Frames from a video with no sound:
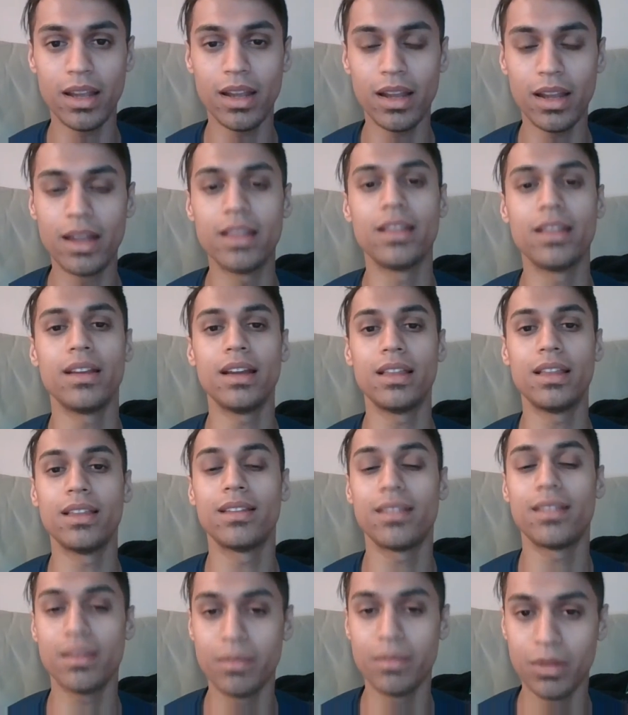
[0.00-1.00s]
in a
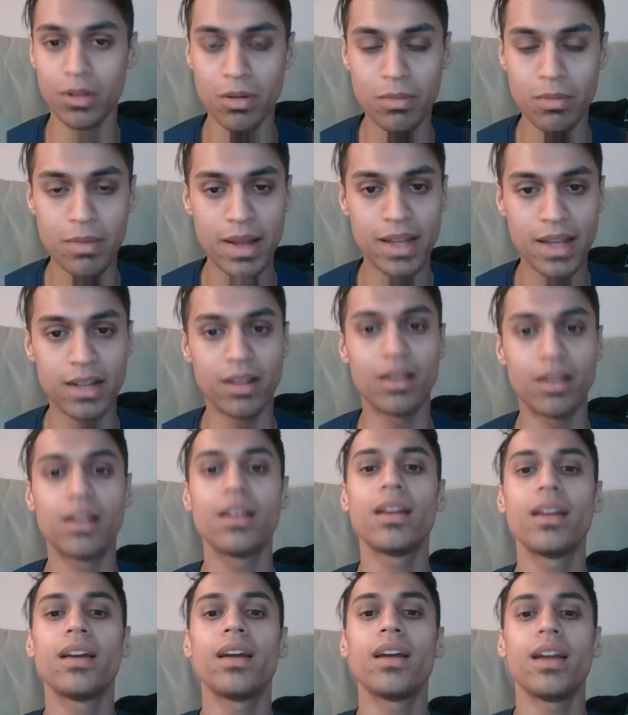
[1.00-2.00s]
similar manner.
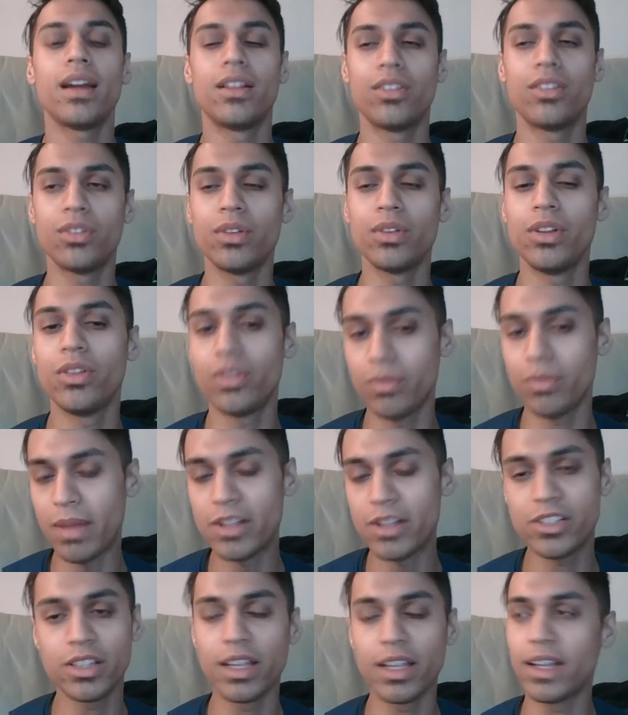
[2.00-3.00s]
And so you
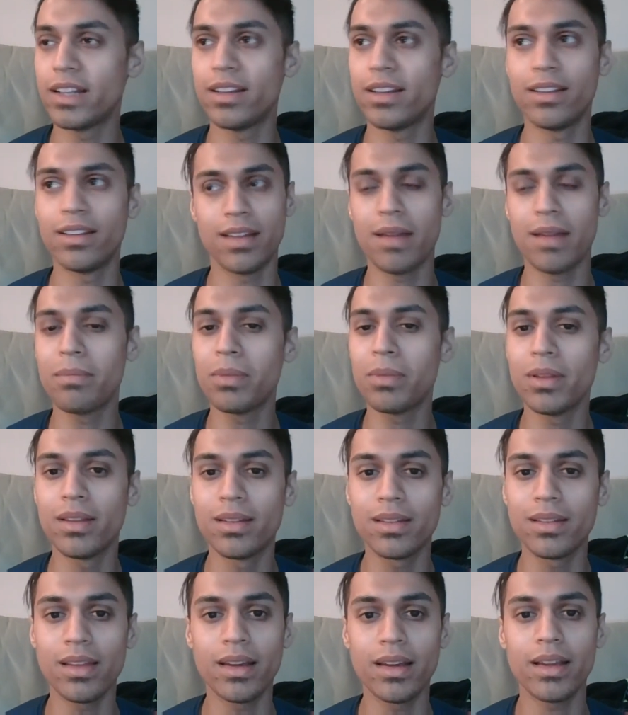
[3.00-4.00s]
mentioned, like, an example
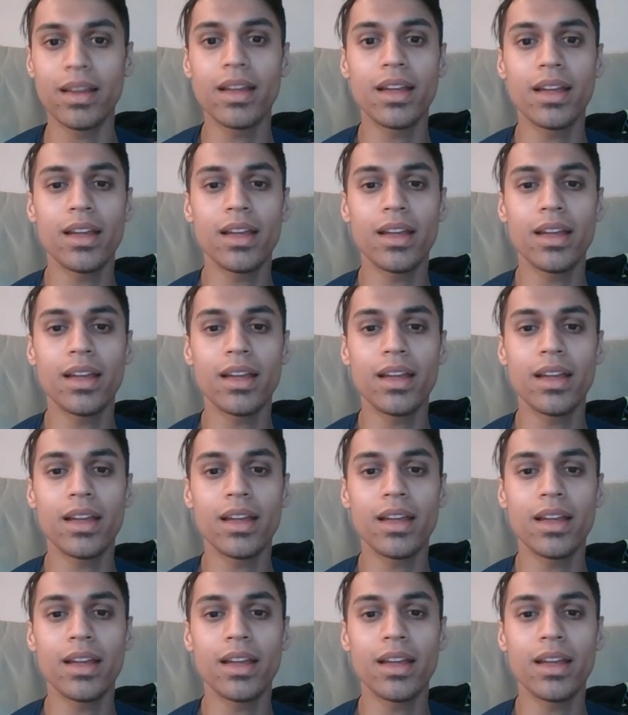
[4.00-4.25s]
is like